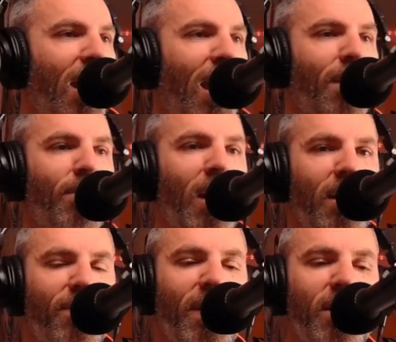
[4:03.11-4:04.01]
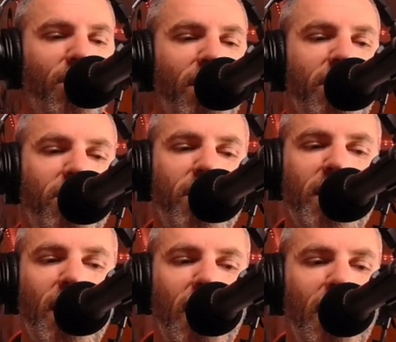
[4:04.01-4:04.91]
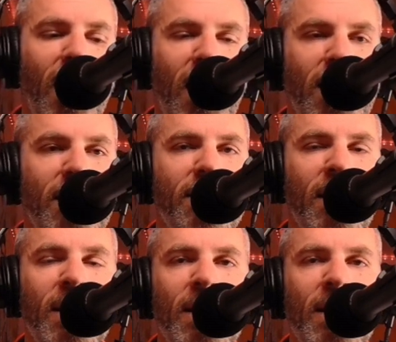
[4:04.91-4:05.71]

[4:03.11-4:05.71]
I am not a fan of green screen. I hate it.